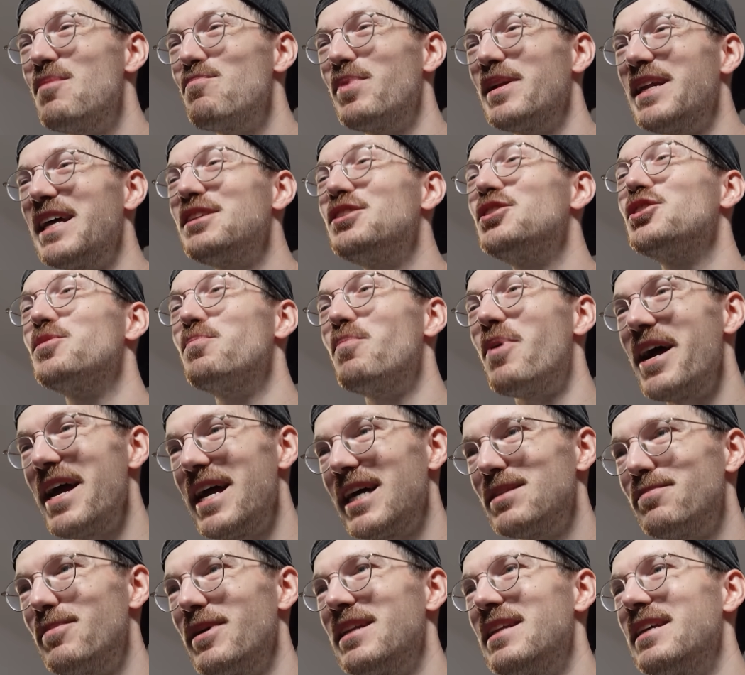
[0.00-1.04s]
But that's just my
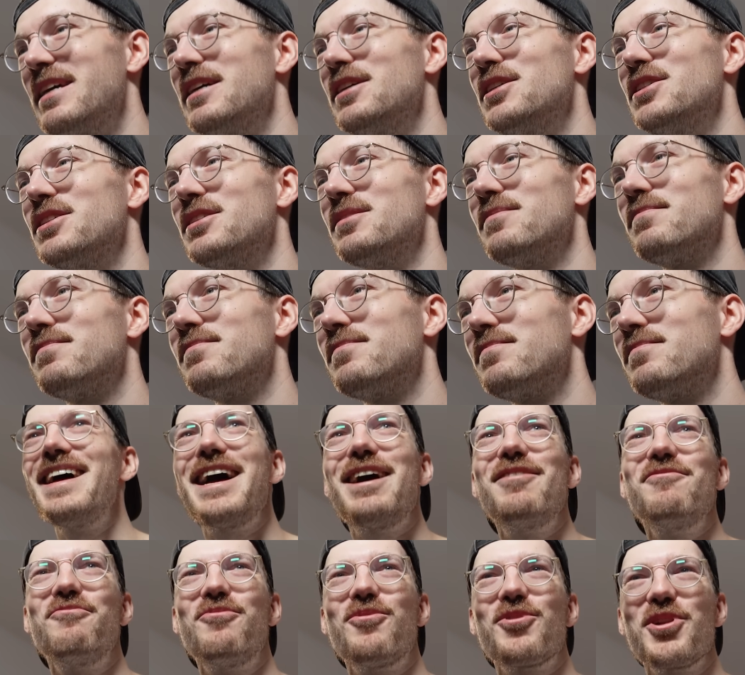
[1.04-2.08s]
expectation.
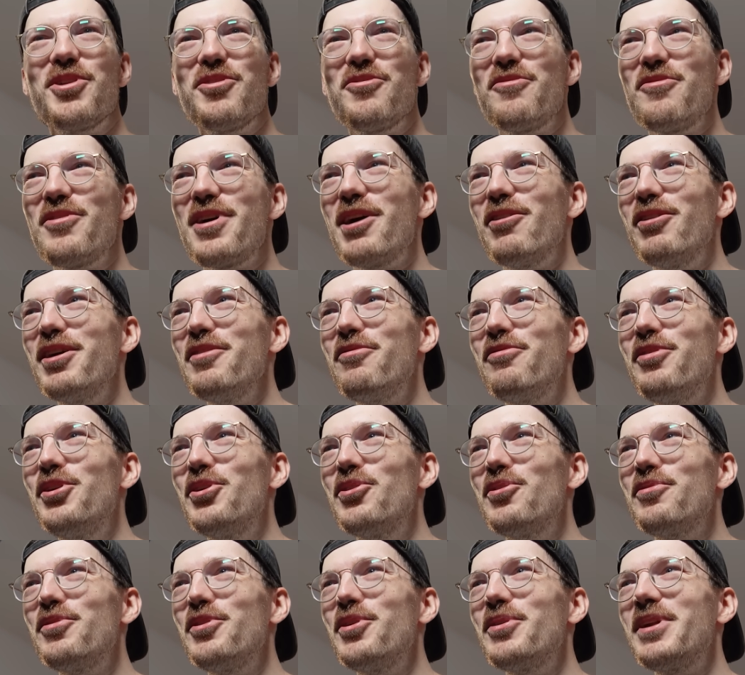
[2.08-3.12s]
And for the very
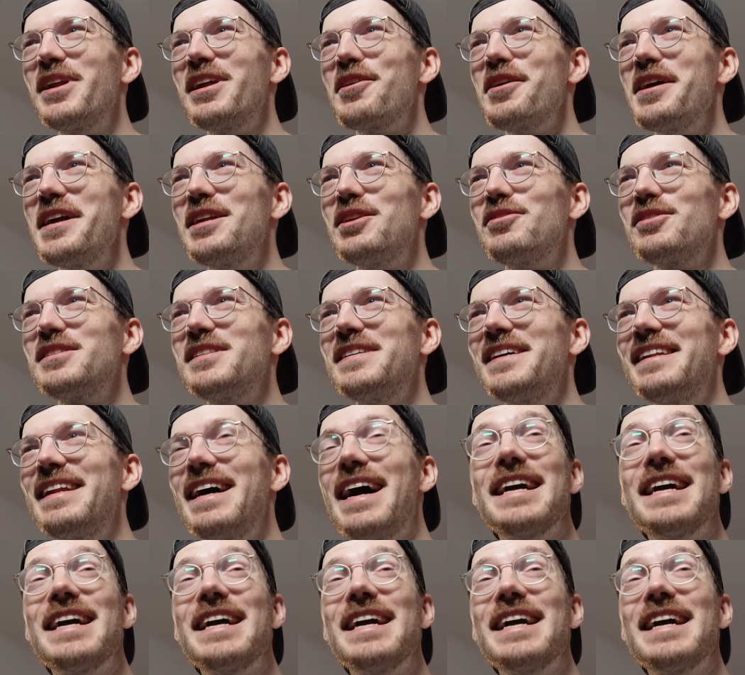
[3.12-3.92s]
few of you that are interested,